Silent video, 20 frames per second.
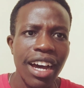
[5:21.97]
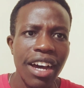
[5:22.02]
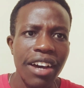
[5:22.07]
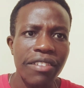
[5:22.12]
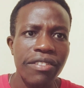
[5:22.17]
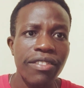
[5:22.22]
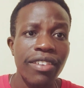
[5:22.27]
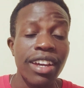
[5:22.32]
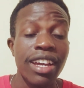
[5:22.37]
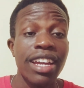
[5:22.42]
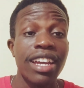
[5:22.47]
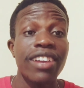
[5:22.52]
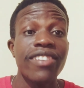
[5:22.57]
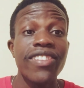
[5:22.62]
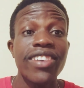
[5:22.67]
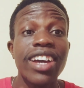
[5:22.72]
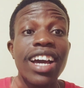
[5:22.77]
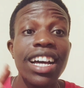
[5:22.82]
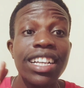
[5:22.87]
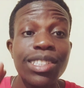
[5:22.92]
have
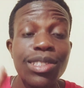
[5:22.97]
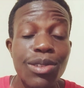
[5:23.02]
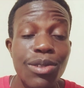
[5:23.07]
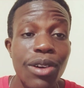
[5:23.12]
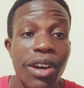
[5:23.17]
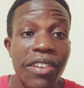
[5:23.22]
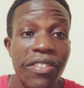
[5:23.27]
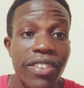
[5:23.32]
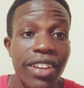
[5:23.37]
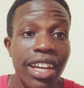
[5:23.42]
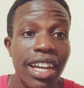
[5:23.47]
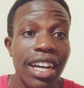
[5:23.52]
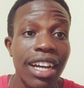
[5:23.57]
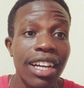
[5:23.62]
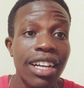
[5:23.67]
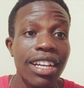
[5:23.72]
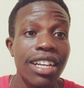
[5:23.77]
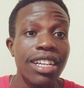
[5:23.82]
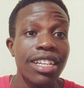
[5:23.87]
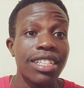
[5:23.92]
in regards to Africa,